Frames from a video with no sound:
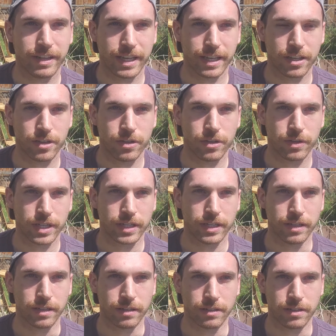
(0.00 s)
Like, you
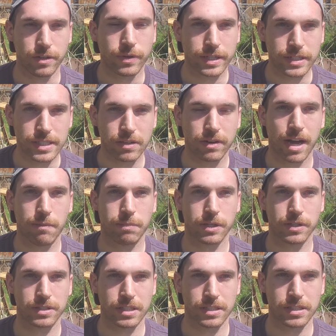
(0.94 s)
can still
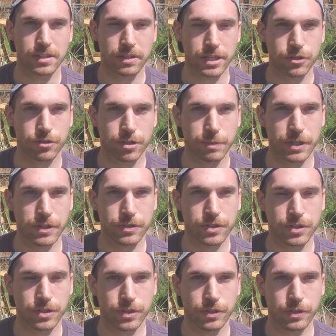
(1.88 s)
compost and still contribute
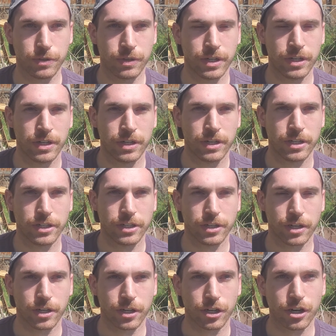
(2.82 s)
to
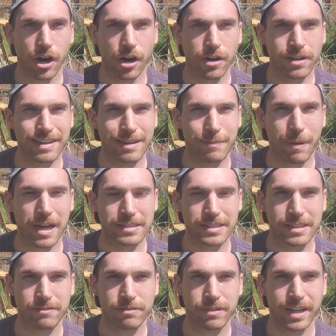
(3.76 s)
your garden in a
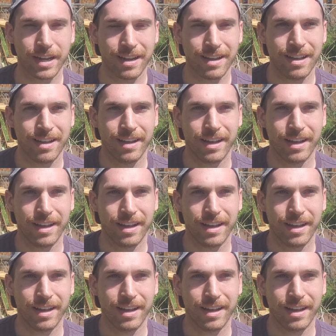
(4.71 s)
positive way,